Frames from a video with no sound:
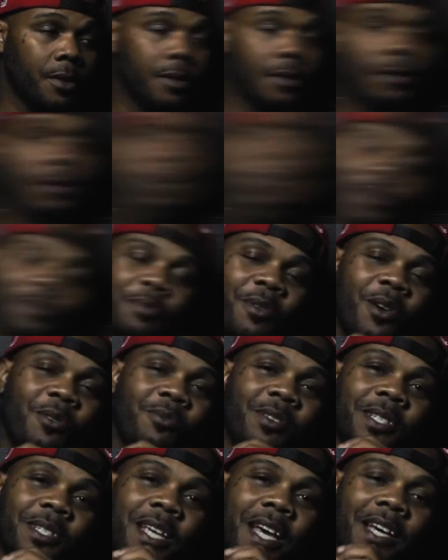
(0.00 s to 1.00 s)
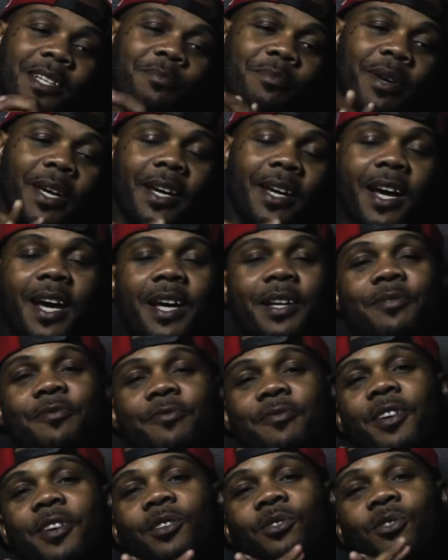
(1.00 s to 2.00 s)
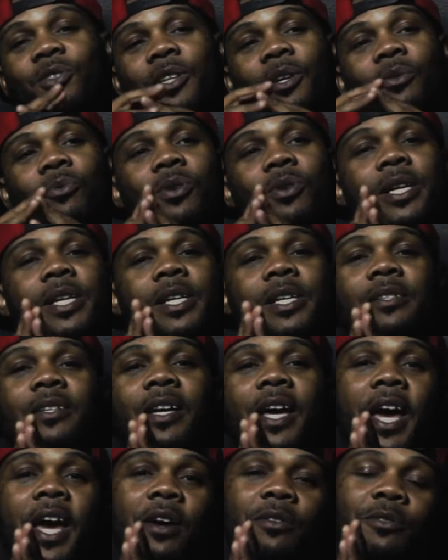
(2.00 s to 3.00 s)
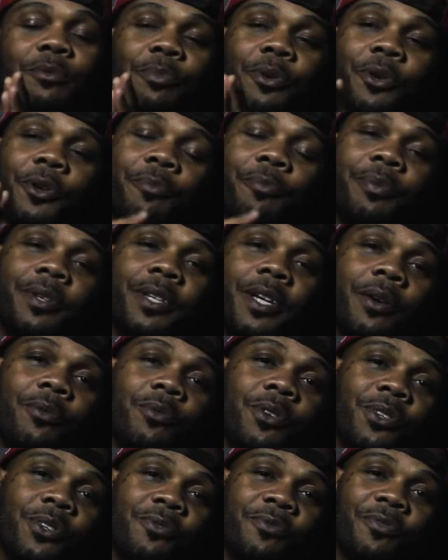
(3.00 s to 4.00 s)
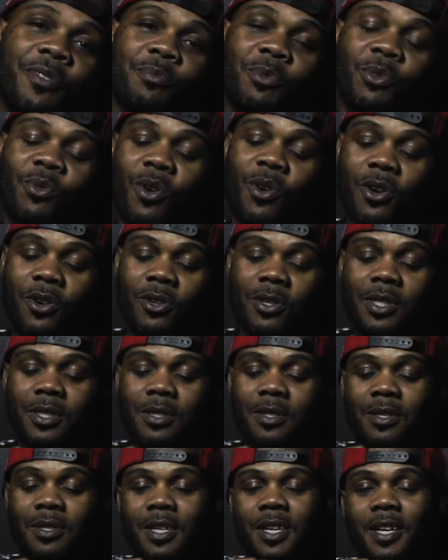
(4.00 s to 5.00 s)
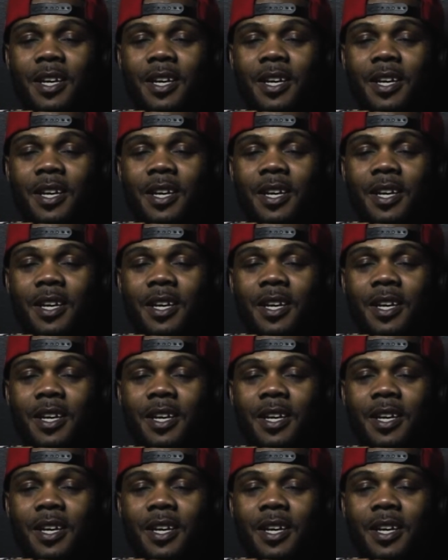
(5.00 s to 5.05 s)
But people always ask, man, how the fuck you get way to Harrisburg, PA when you from New Orleans?